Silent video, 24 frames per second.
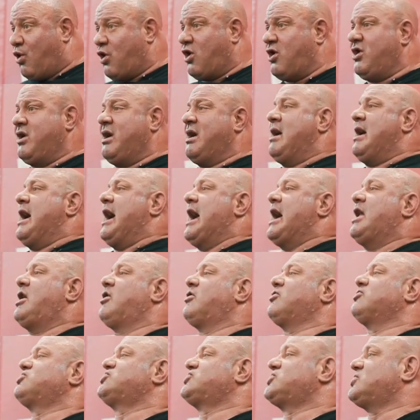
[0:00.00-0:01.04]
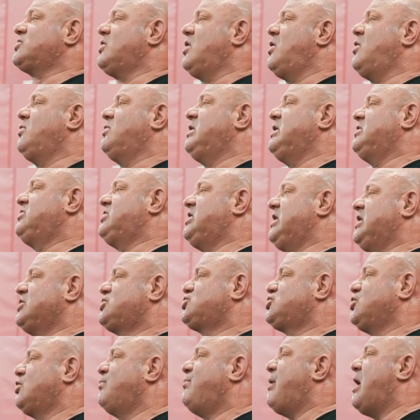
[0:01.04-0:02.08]
board, and it'll slowly
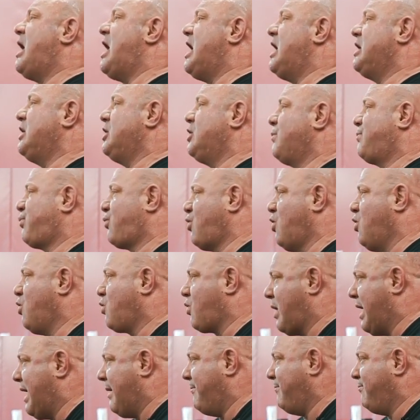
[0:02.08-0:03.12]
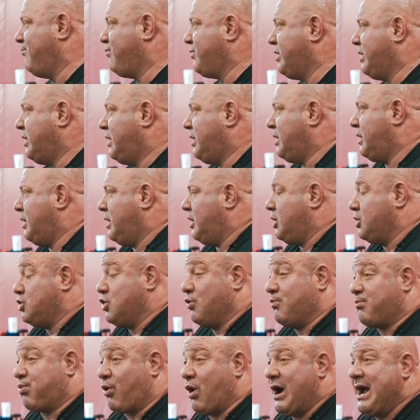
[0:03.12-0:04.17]
teach your body to program.
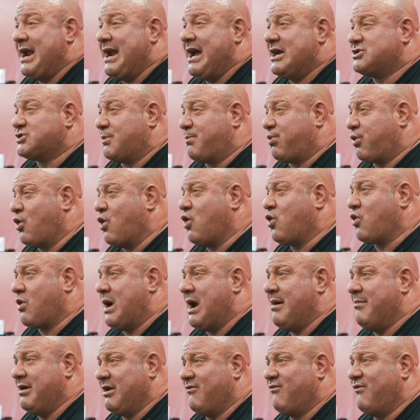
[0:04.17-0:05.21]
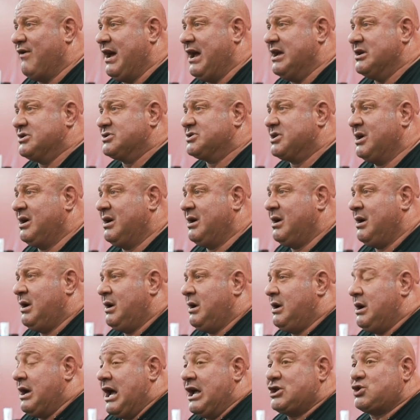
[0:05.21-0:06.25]
Your brain has a programming phase.
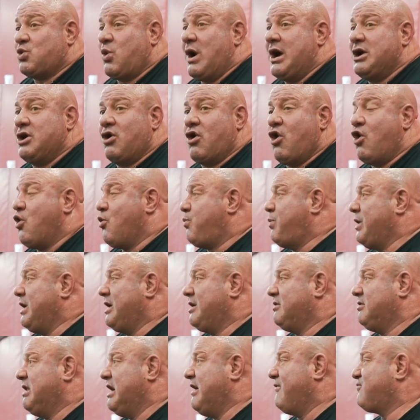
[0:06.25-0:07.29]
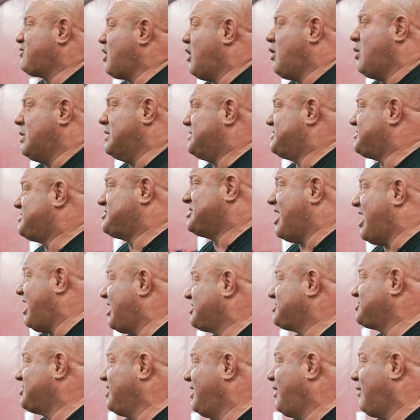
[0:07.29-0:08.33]
That's why your opening lift always
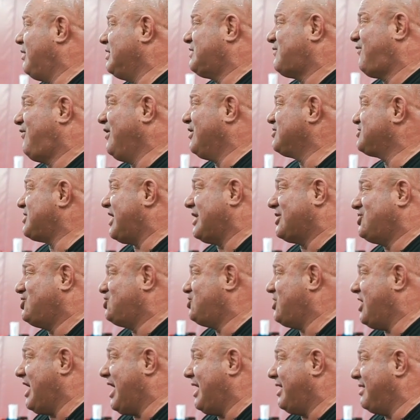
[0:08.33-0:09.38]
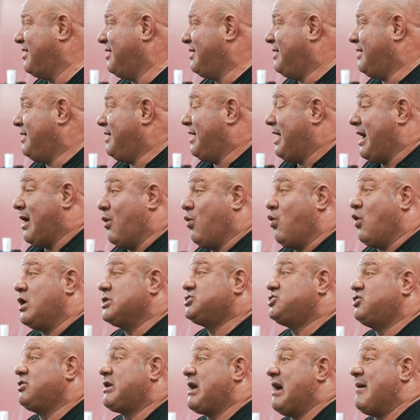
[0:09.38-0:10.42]
sucks. It always feels like shit. And
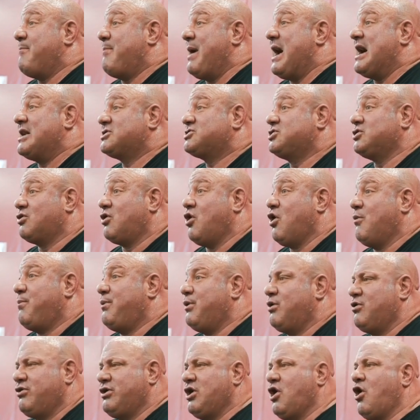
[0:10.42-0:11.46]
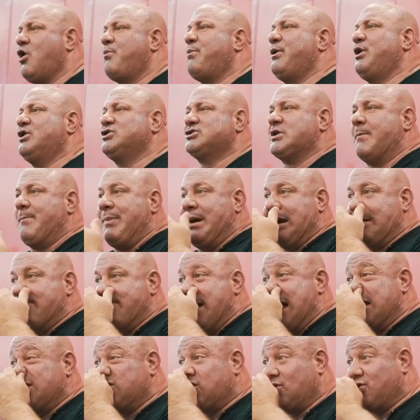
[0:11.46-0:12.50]
once you get past your opener, the opener is a big
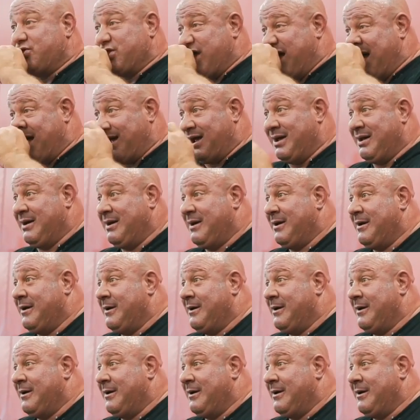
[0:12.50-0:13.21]
mental thing.